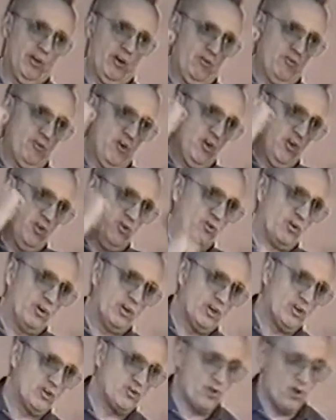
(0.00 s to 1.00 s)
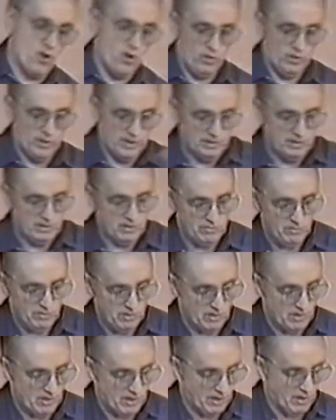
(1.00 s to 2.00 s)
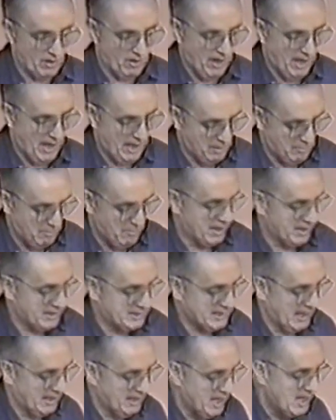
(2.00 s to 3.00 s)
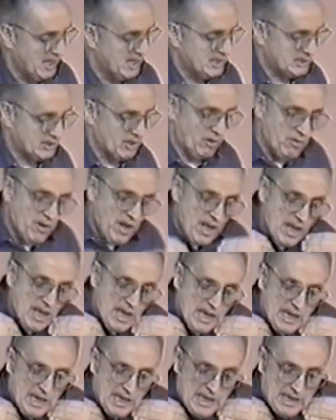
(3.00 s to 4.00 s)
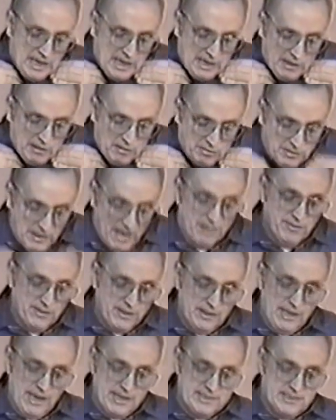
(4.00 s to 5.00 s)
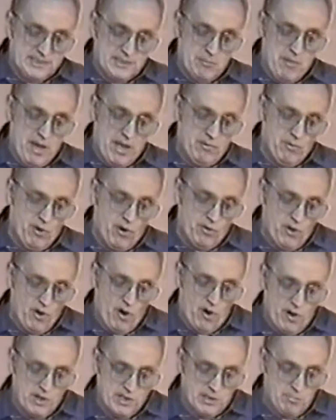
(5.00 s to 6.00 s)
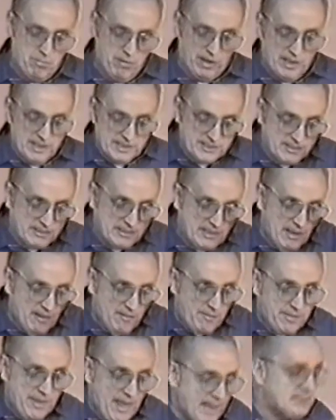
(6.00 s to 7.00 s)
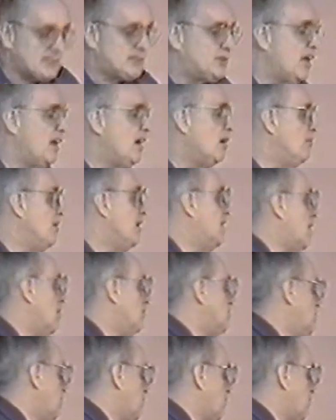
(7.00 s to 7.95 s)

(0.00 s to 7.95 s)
you know, your control, and you're going to go ahead and meditate. So, nevertheless, the men rowed hard to bring. So next, here we come